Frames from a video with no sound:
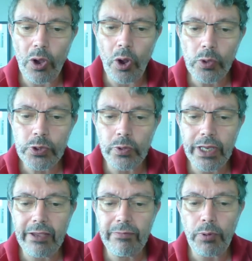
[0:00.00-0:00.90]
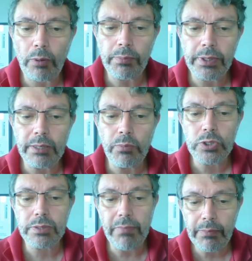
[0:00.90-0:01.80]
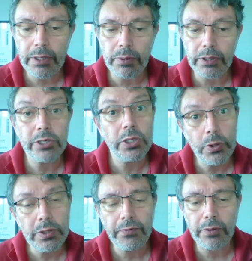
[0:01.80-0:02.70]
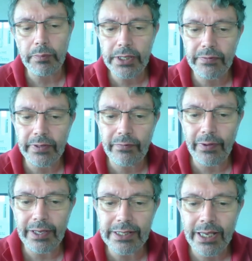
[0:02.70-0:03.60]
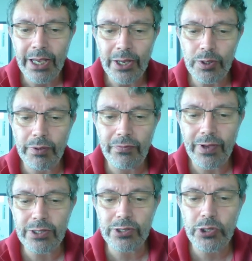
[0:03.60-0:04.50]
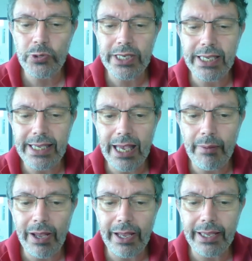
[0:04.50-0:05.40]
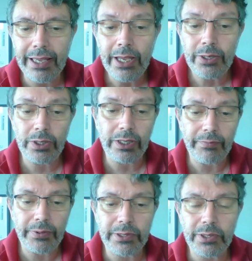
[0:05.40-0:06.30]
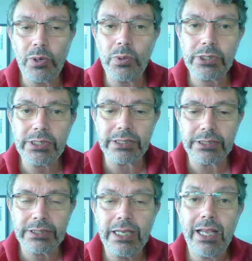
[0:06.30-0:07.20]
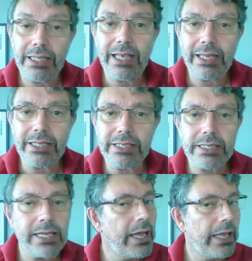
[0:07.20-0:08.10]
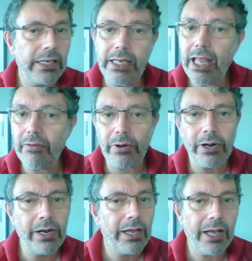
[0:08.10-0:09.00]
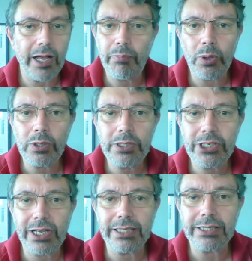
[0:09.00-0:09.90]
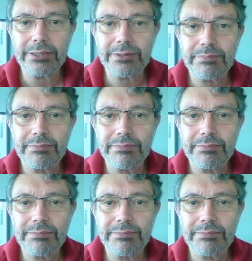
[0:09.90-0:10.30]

also gave probably the most memorable and useful piece of advice to professors using EMI to deliver their courses, and that is, never apologize.